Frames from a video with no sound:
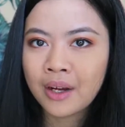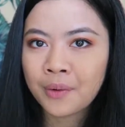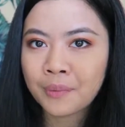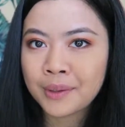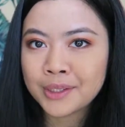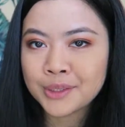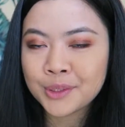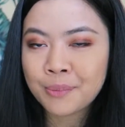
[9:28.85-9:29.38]

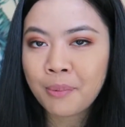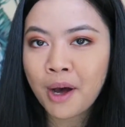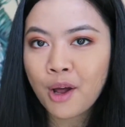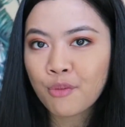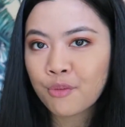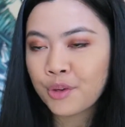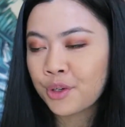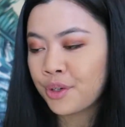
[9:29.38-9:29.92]
original
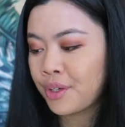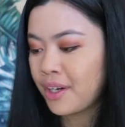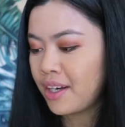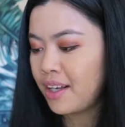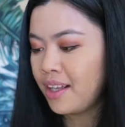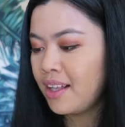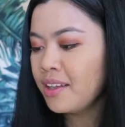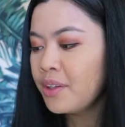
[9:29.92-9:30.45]
pot for
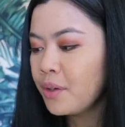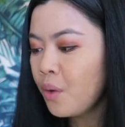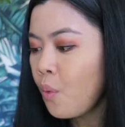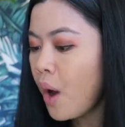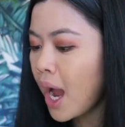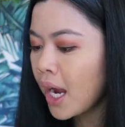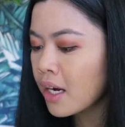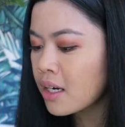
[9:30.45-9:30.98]
a little
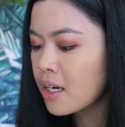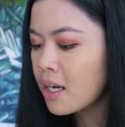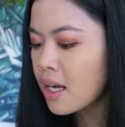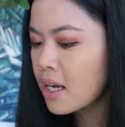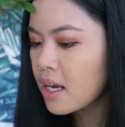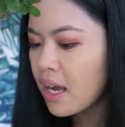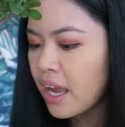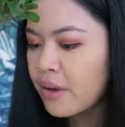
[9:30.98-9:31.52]
while.
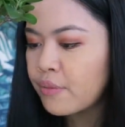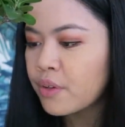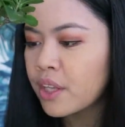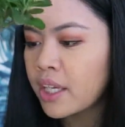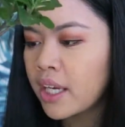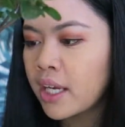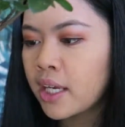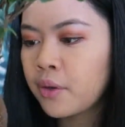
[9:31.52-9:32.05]
I feel
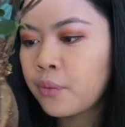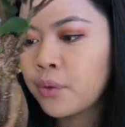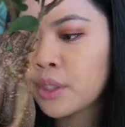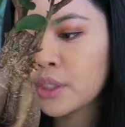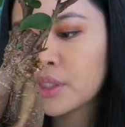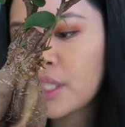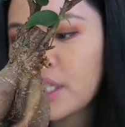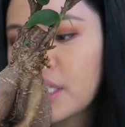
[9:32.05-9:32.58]
like I kind of want
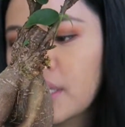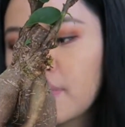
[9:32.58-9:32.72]
to start